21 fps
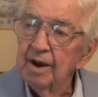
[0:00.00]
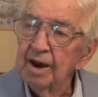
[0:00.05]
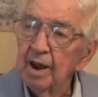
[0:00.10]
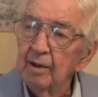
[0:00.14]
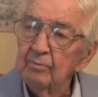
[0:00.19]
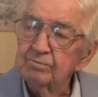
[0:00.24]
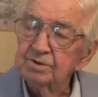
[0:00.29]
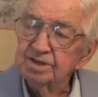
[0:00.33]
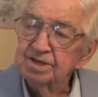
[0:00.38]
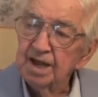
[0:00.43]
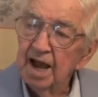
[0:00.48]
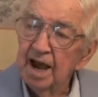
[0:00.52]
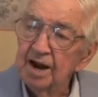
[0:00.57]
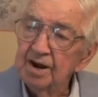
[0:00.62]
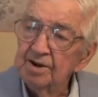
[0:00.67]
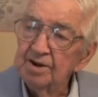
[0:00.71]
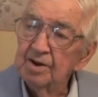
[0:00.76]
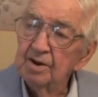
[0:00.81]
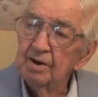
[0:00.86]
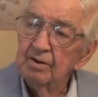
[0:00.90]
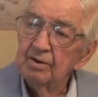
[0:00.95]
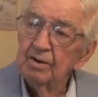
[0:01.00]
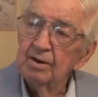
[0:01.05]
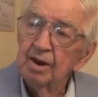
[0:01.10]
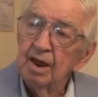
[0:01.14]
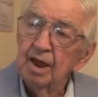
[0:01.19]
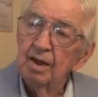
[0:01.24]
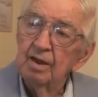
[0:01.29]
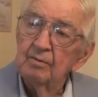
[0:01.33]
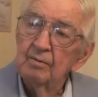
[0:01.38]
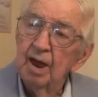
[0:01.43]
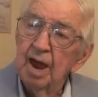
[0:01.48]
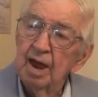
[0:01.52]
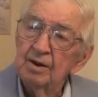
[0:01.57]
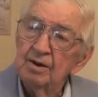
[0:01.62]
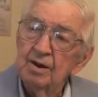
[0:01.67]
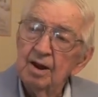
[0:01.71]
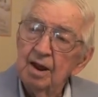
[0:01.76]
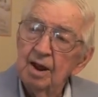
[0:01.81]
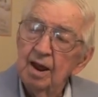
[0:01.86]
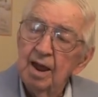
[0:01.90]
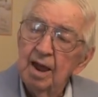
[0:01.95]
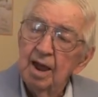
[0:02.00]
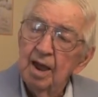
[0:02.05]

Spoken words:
And that was the idea. And